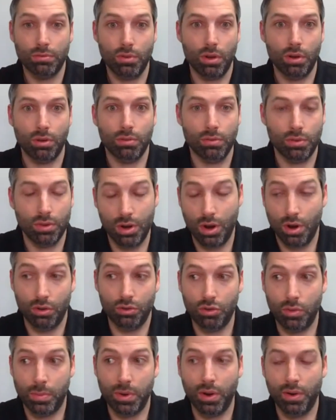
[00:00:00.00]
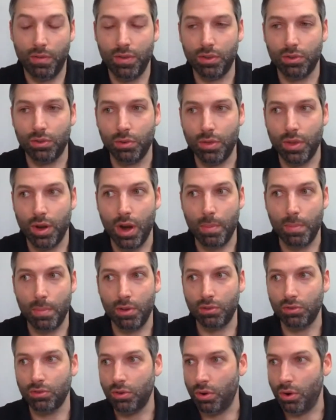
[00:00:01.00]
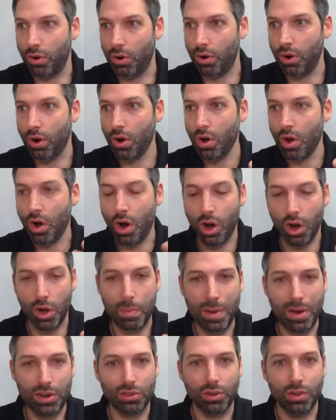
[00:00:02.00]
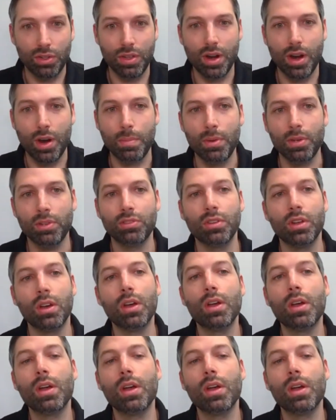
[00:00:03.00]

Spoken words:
Well, assuming you're a physical therapist or occupational therapist.